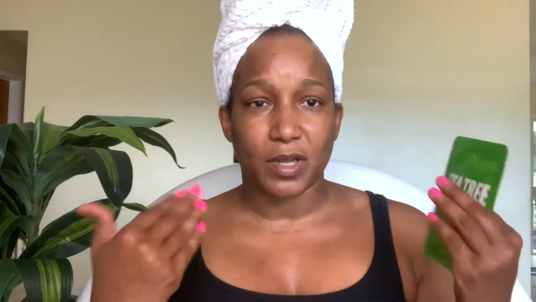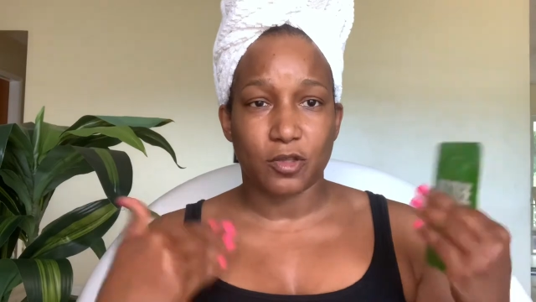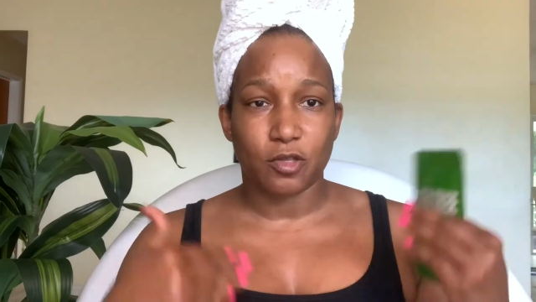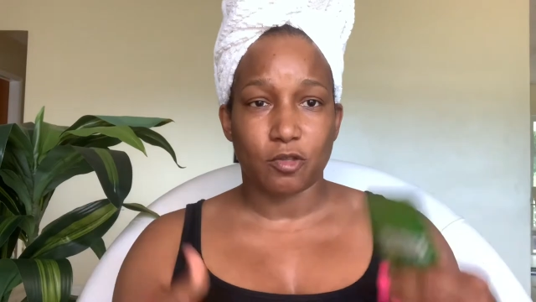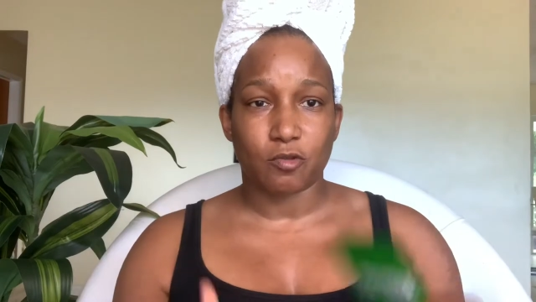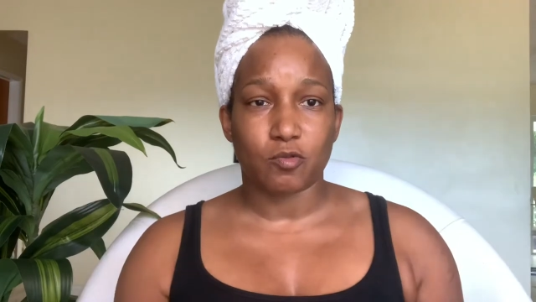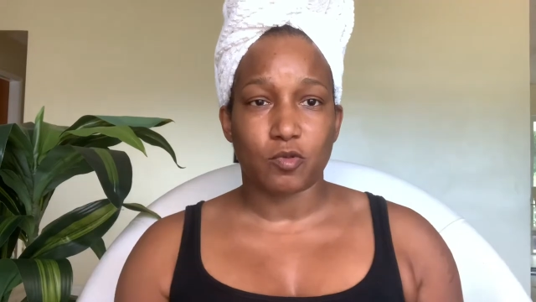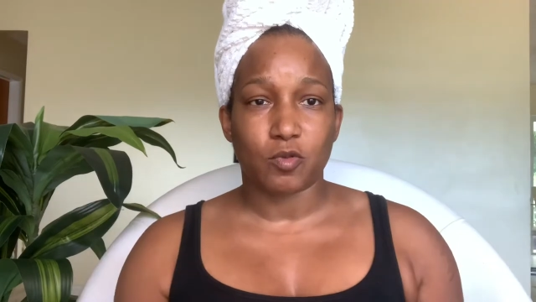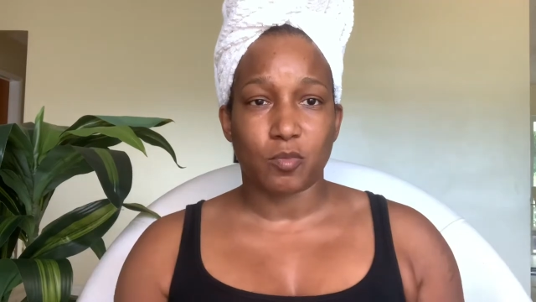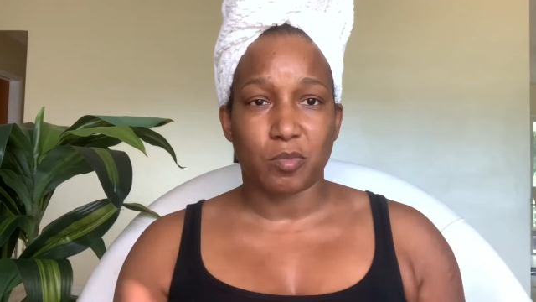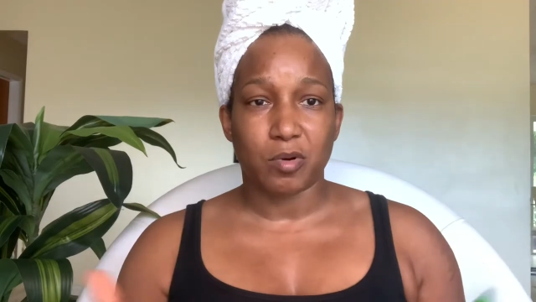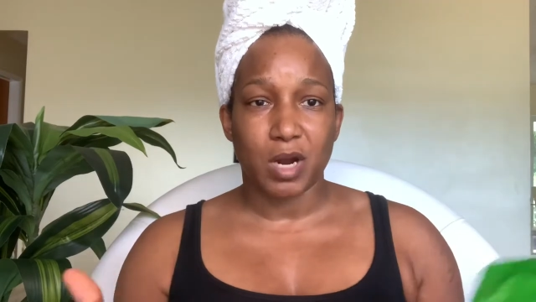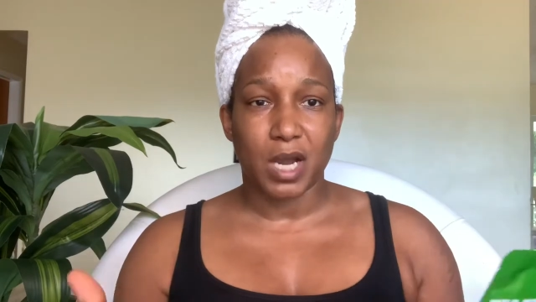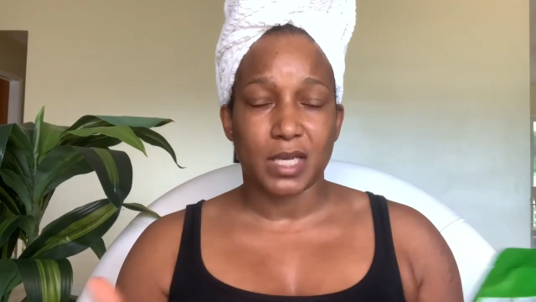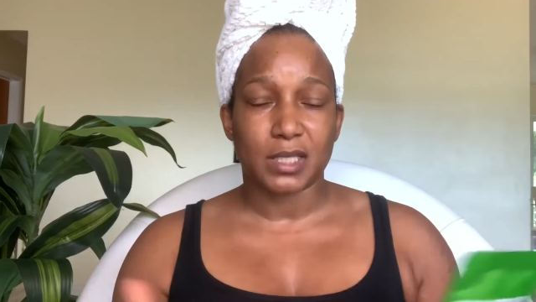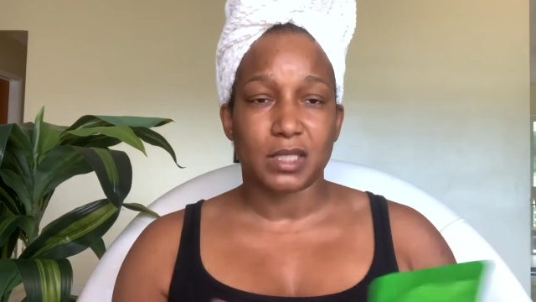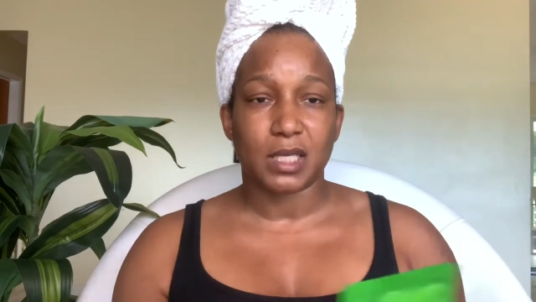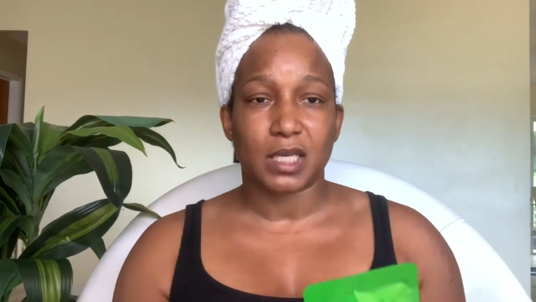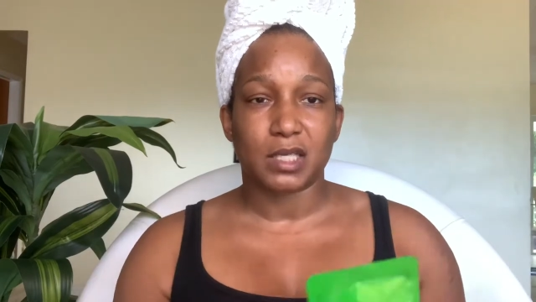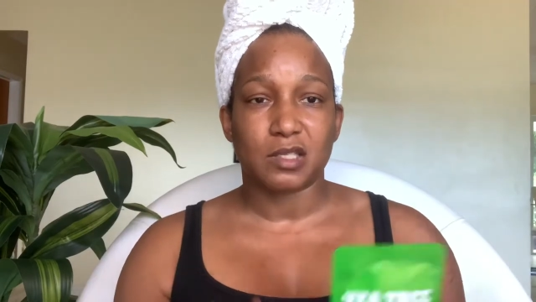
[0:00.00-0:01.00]
through the
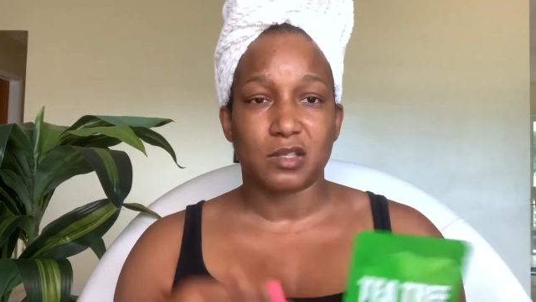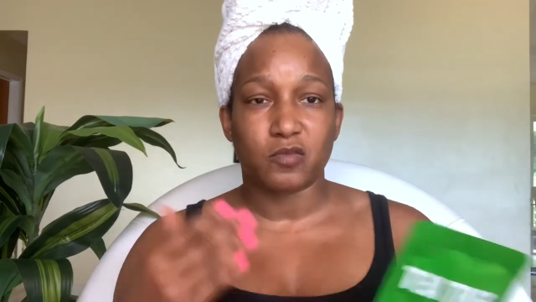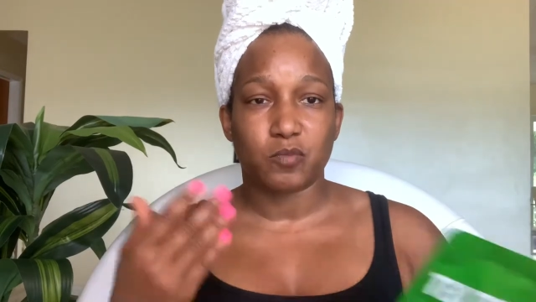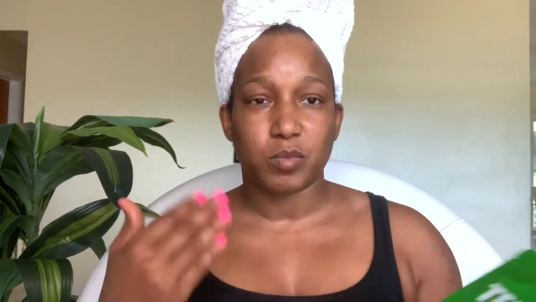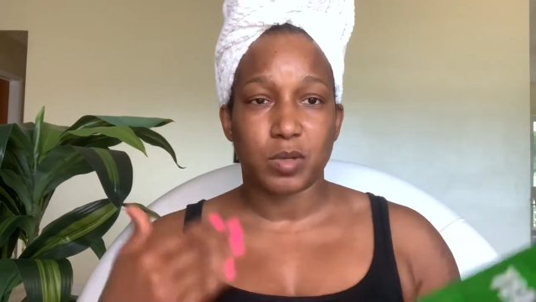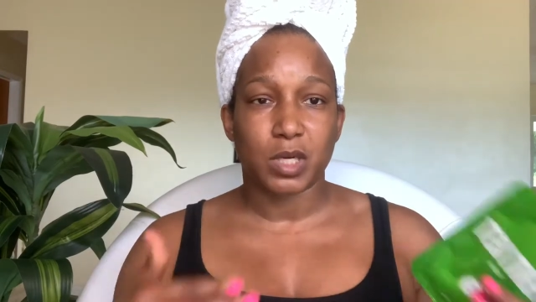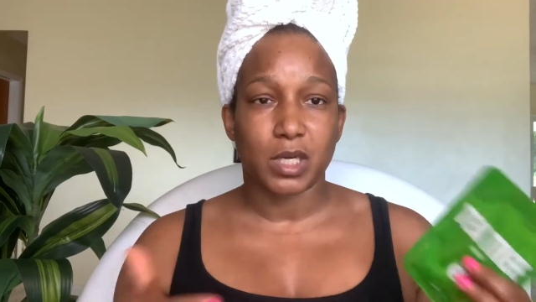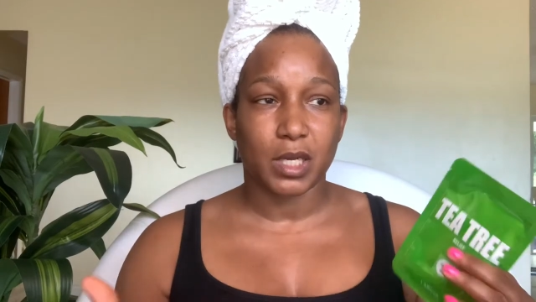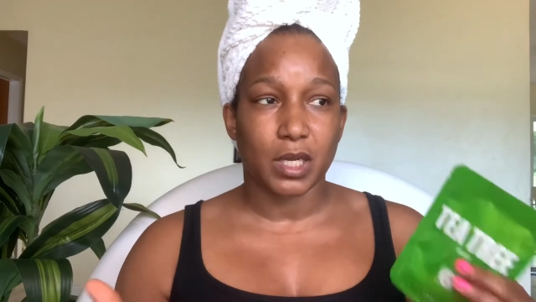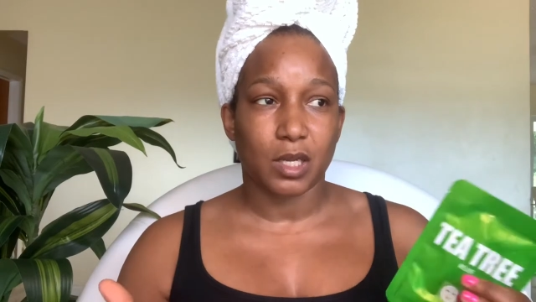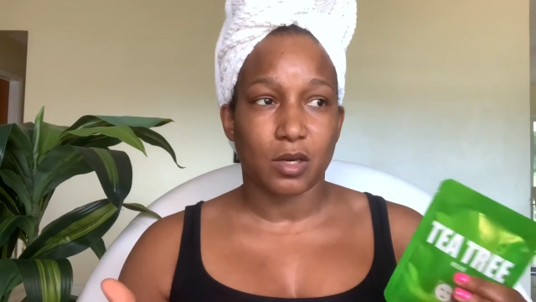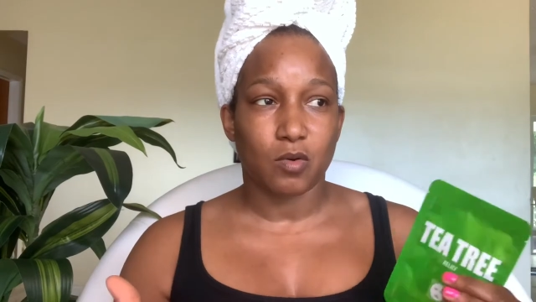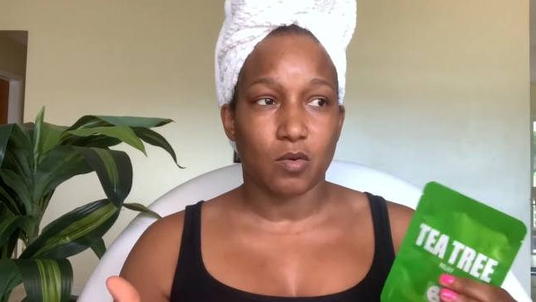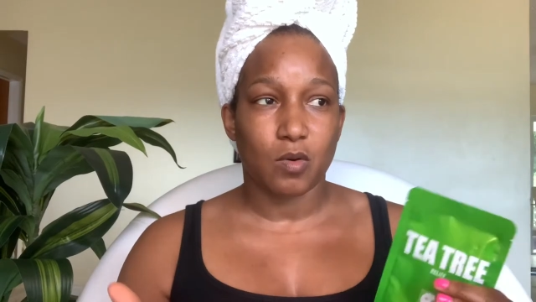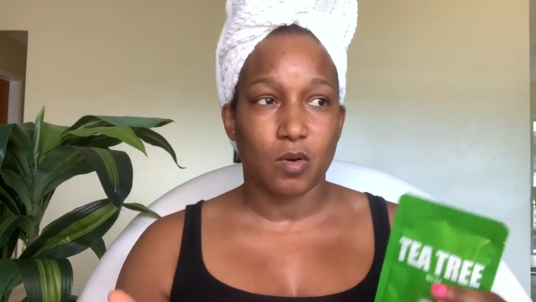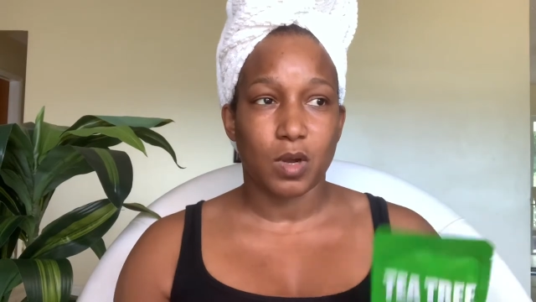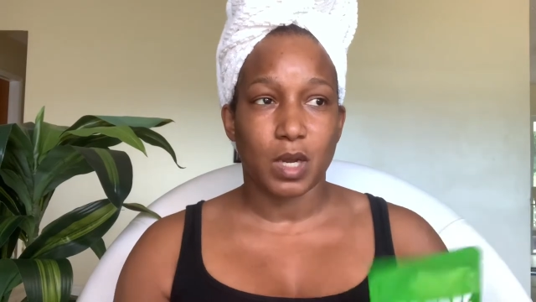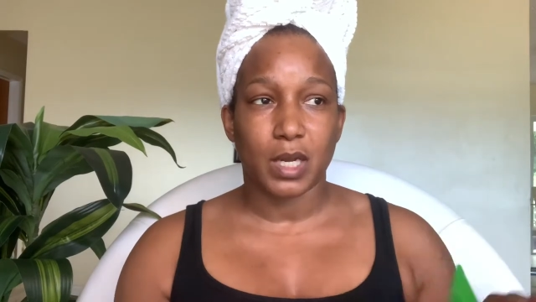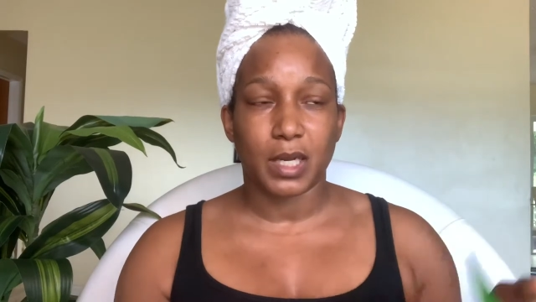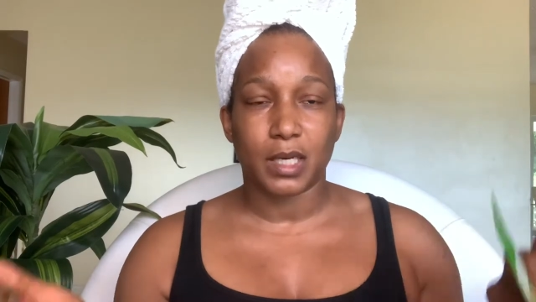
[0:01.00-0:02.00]
process of putting it
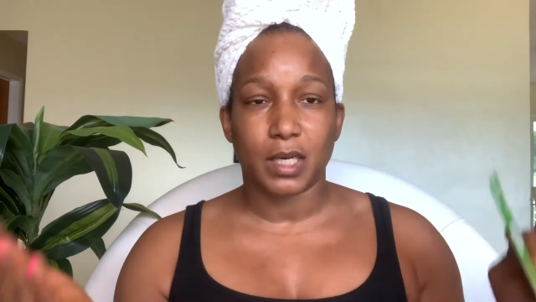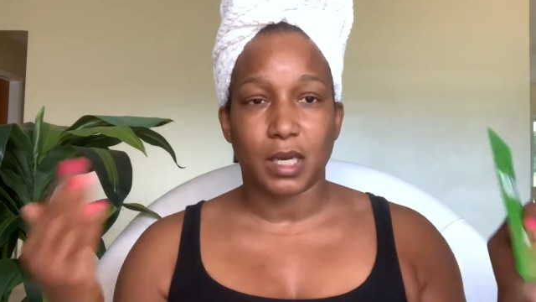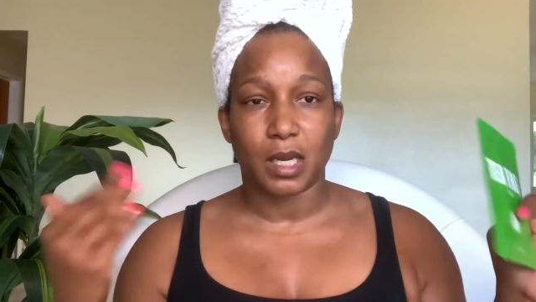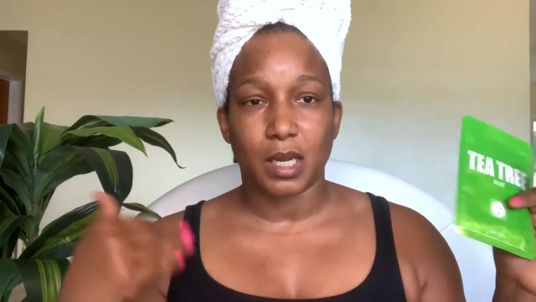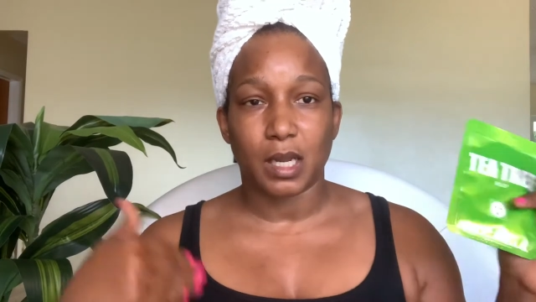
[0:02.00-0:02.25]
on